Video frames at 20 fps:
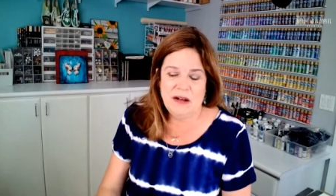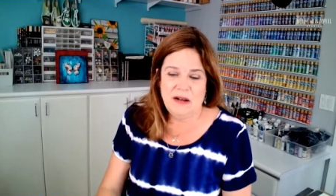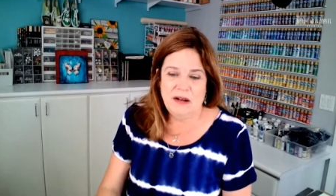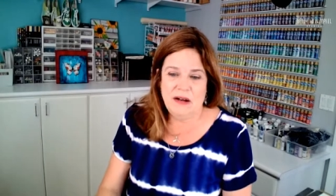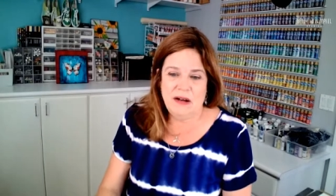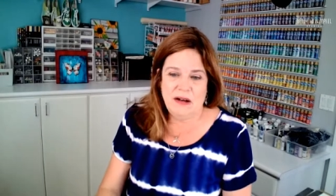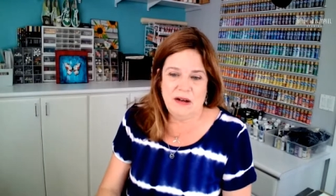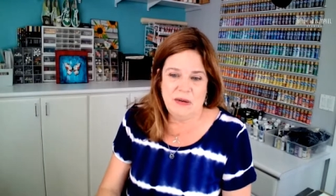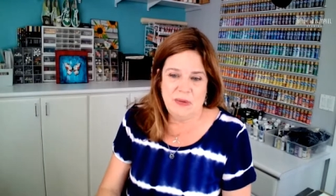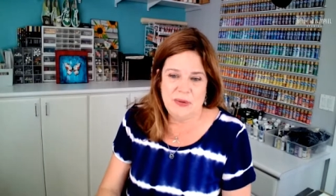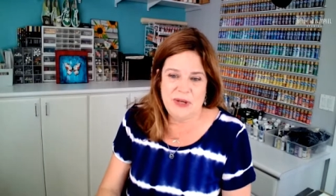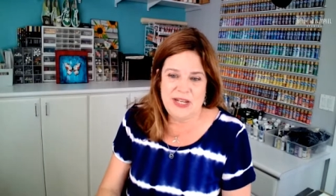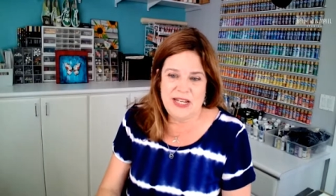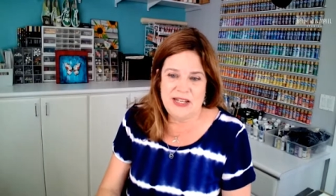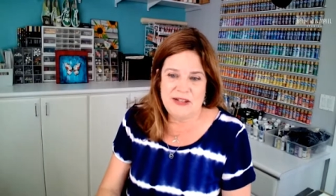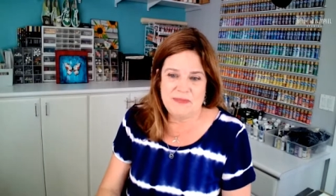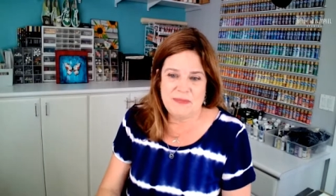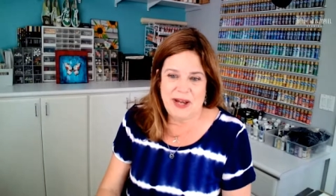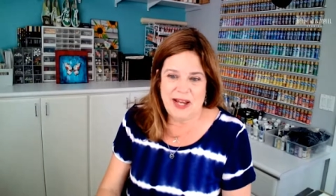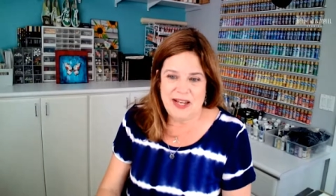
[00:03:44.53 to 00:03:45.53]
Oh, we
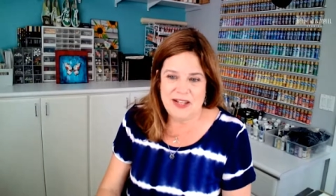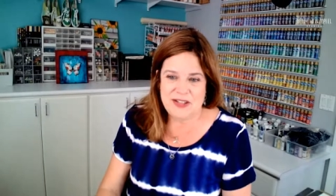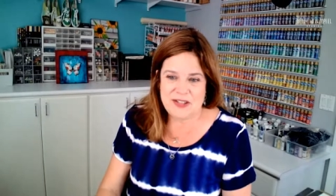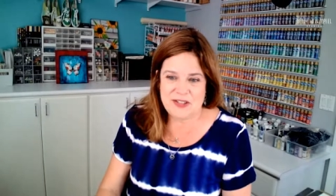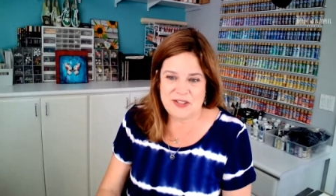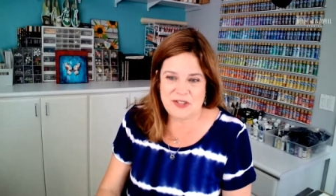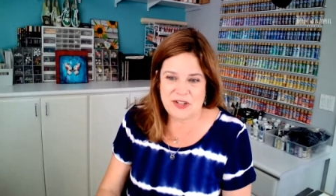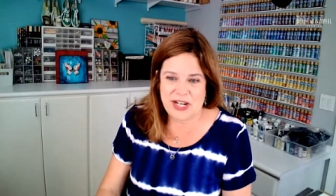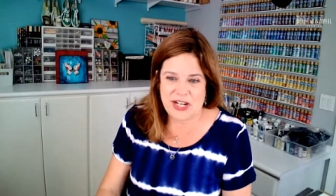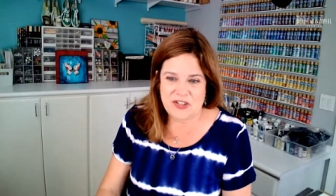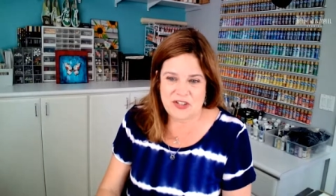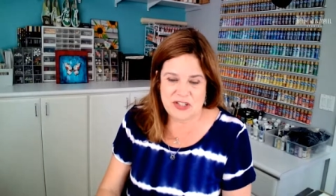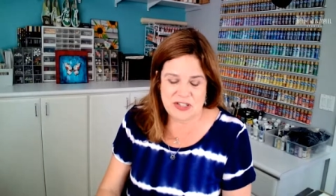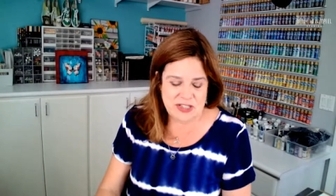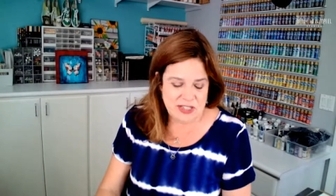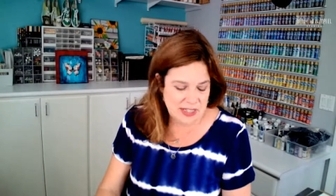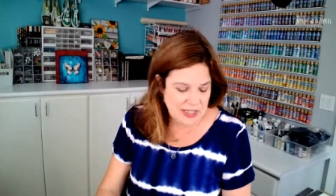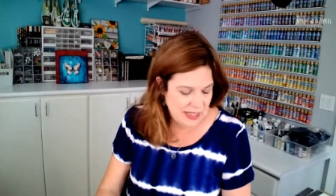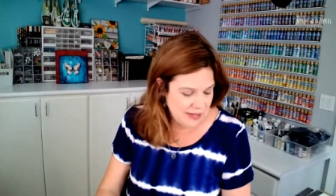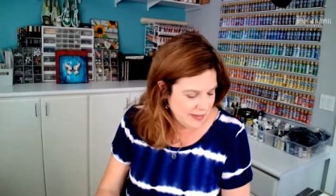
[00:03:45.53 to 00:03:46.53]
need my distraction
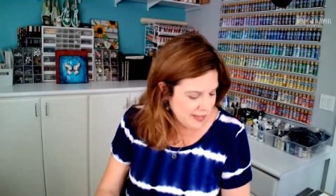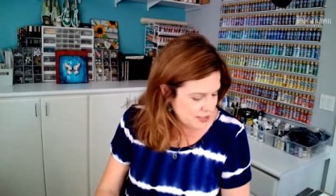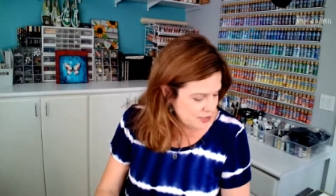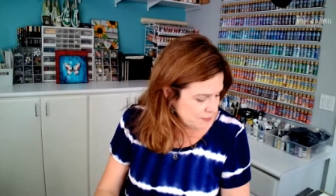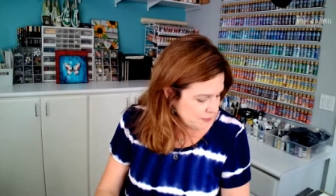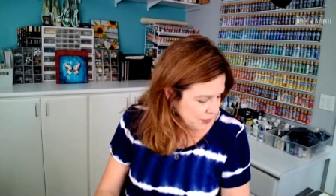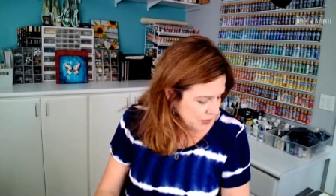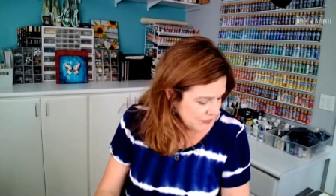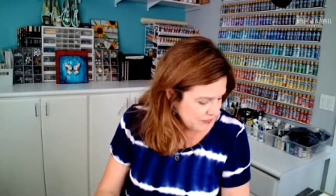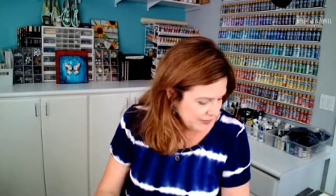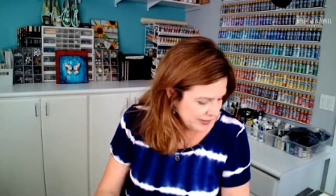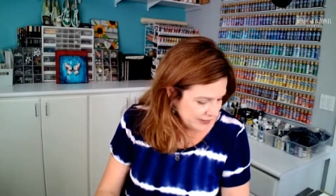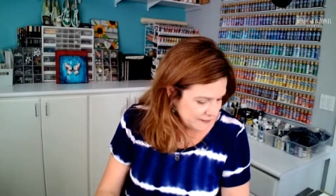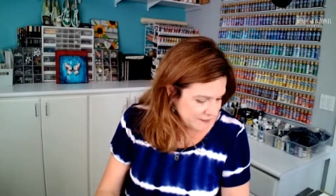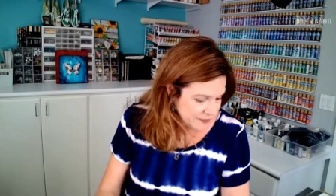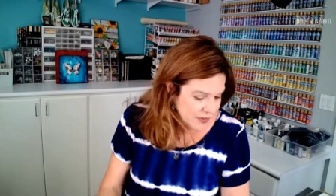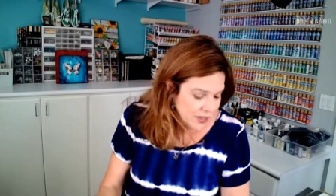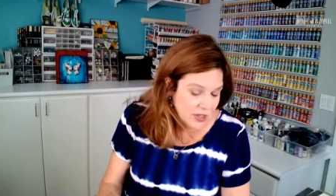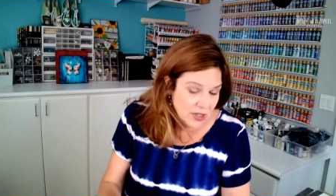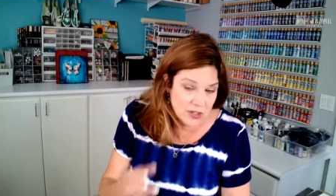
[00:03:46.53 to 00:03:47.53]
tonight. That's perfect.
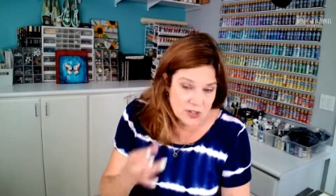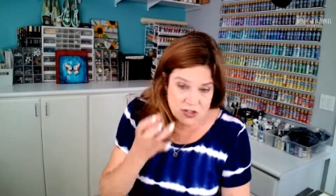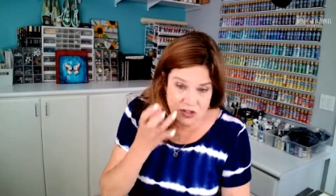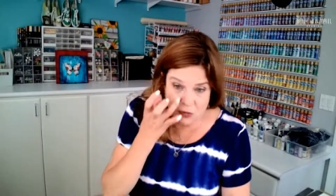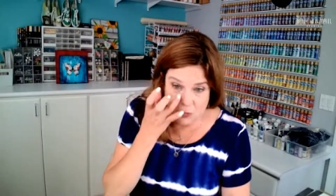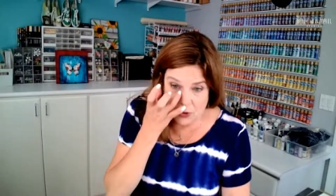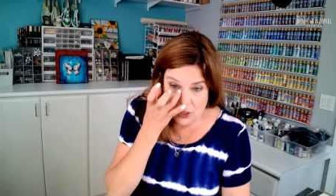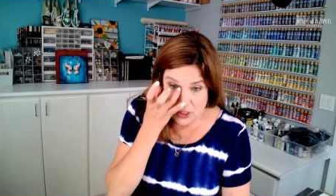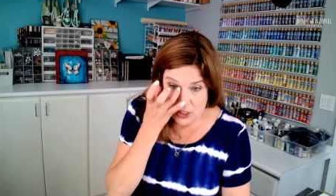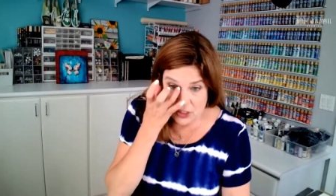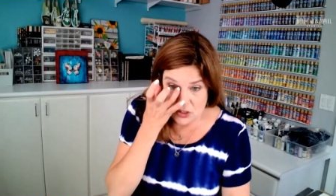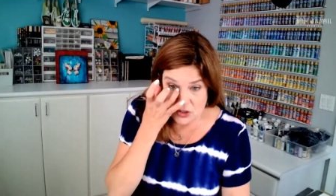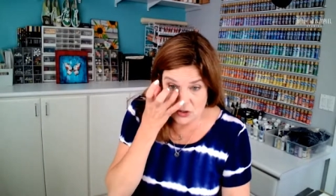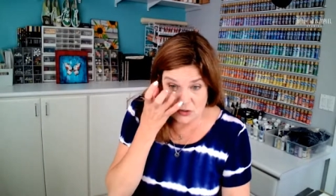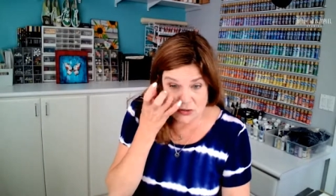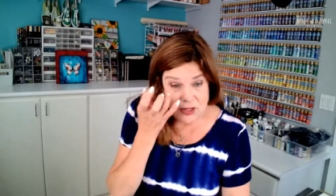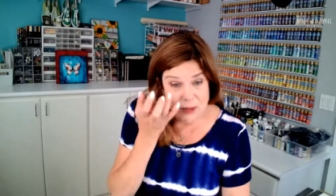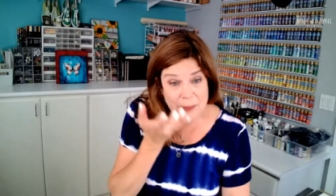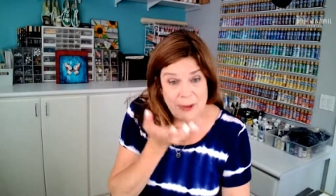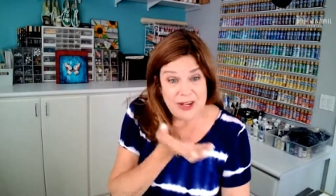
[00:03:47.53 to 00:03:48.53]
So we're going to
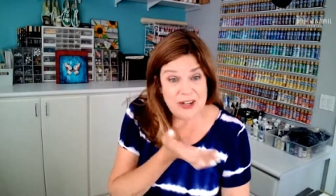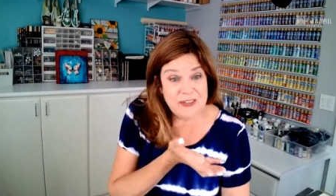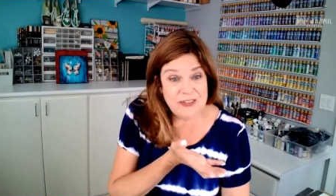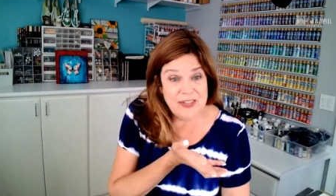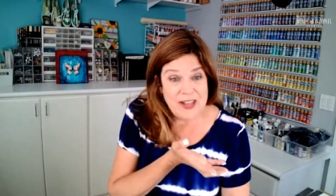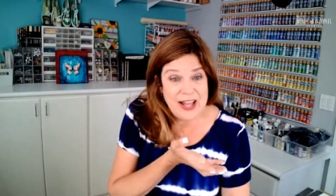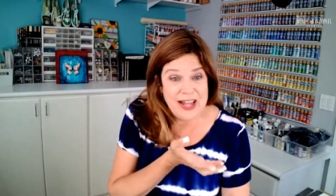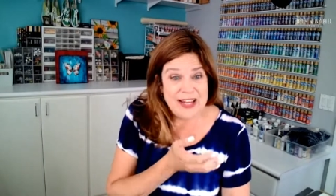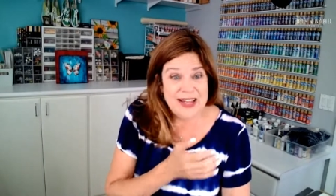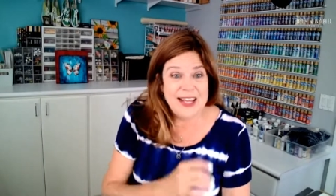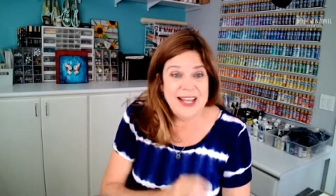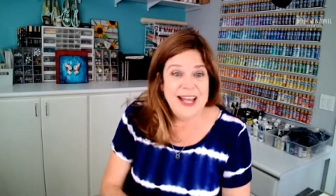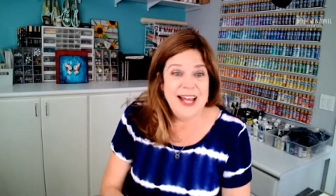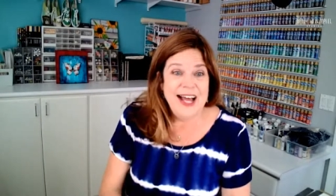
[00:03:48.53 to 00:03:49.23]
do a butterfly.